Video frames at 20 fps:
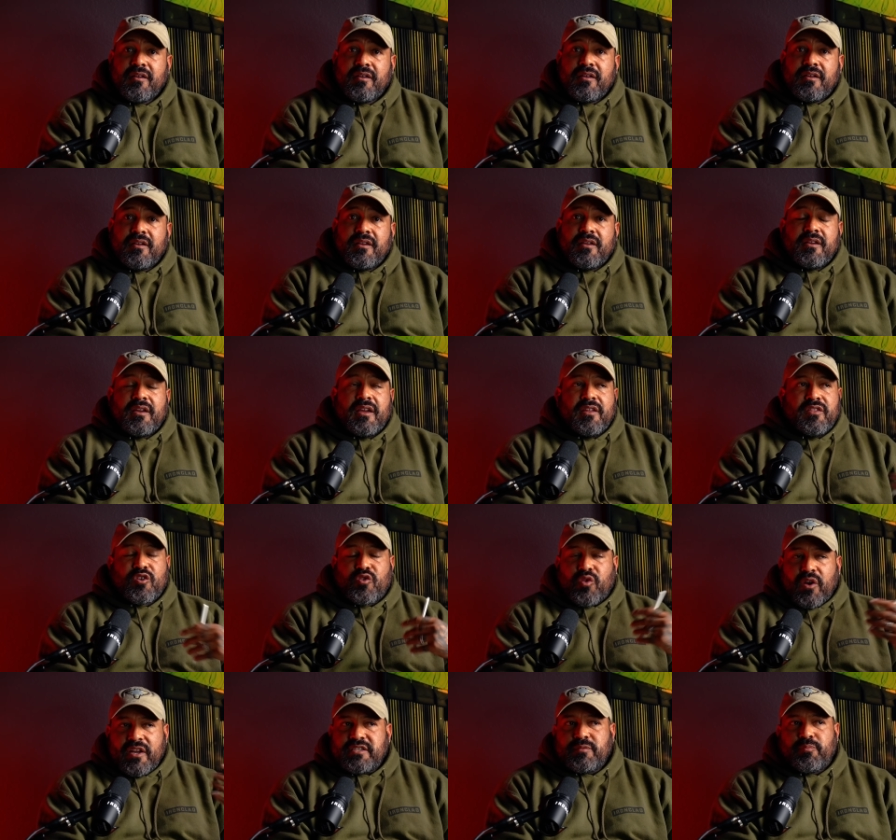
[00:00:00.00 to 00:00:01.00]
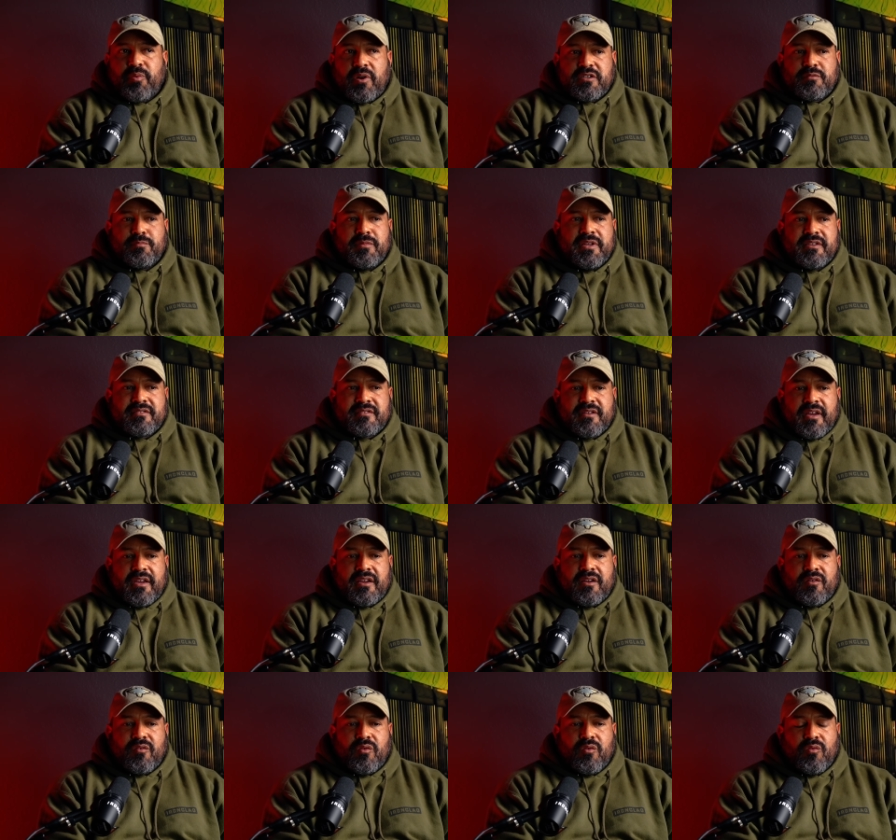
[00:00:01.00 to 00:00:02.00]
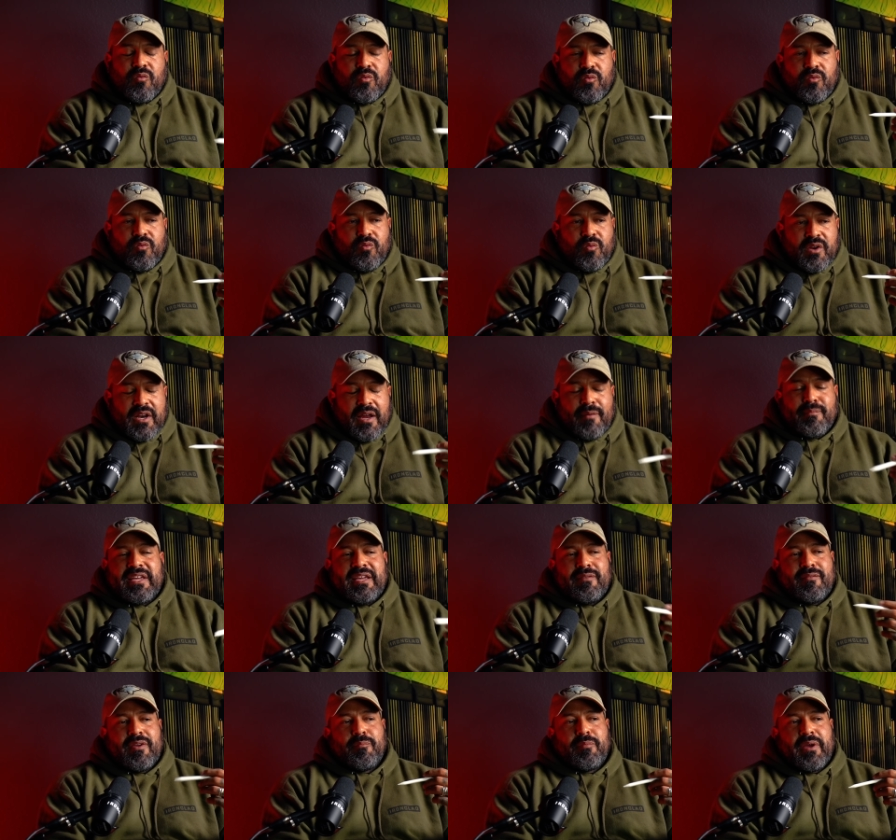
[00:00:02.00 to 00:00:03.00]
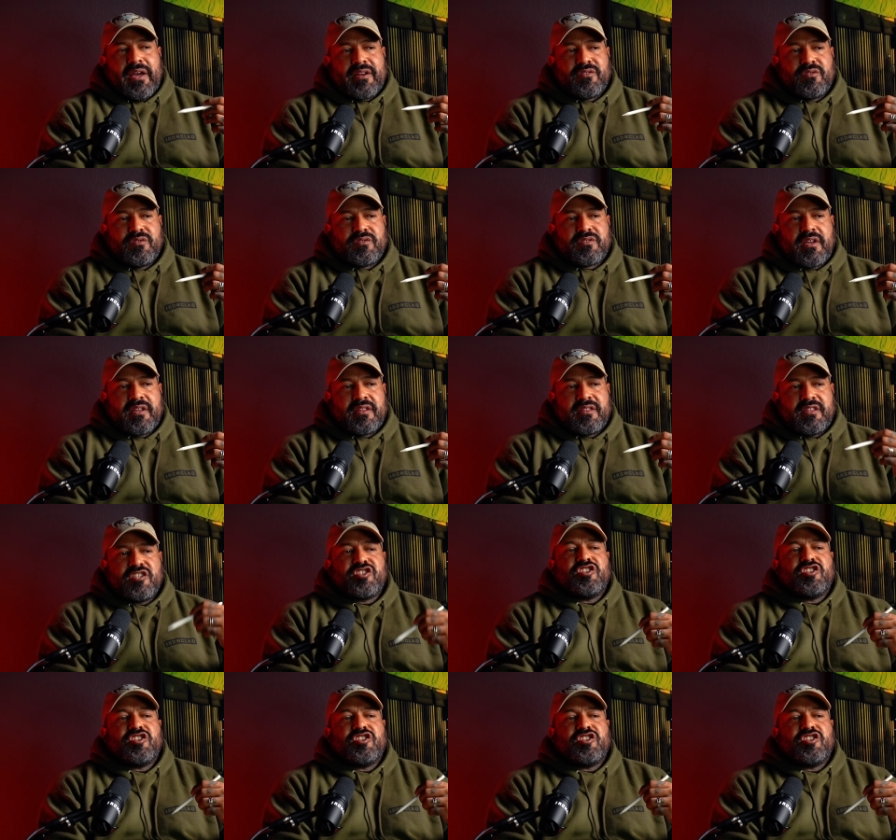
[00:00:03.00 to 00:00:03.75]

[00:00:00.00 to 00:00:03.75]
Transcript: Mm-hmm. And the crazy part to me is like, w what I'm keep getting back to is like,